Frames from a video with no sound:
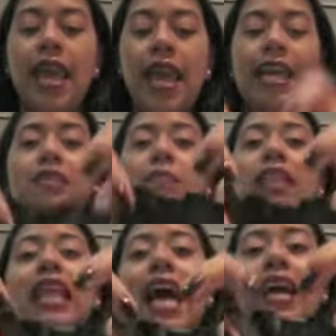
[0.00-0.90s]
It's
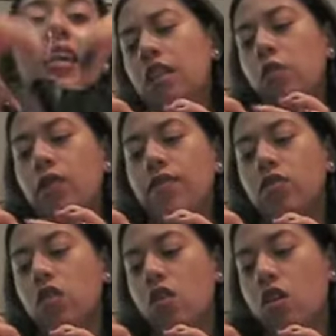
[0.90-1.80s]
black, Louis
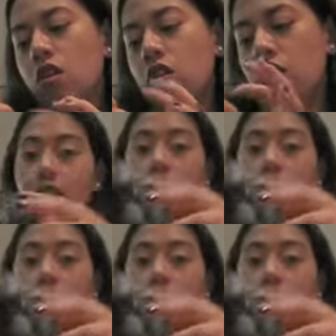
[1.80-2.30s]
Vuitton